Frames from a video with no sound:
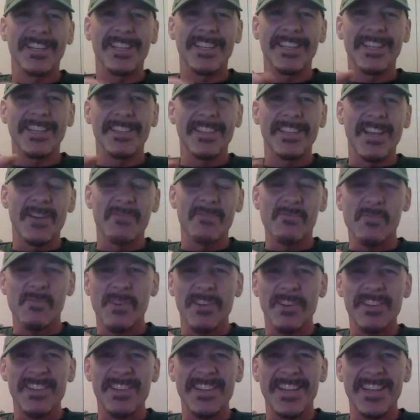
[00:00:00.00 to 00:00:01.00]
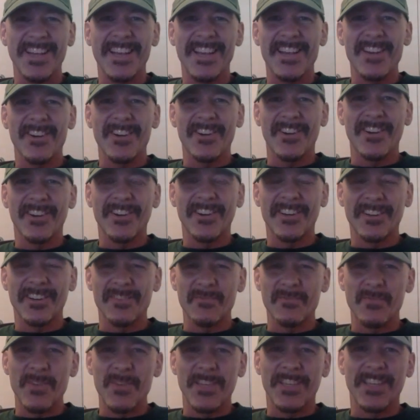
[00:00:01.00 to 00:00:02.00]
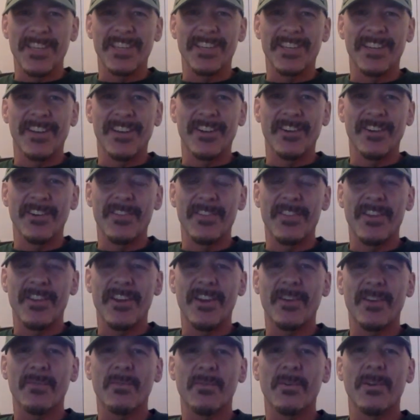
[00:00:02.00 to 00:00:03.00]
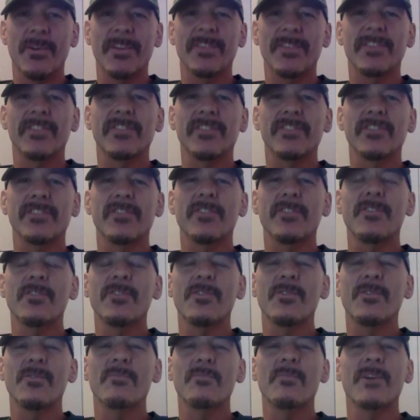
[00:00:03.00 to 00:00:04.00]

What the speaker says: you get that one day or weekend here and there where it's so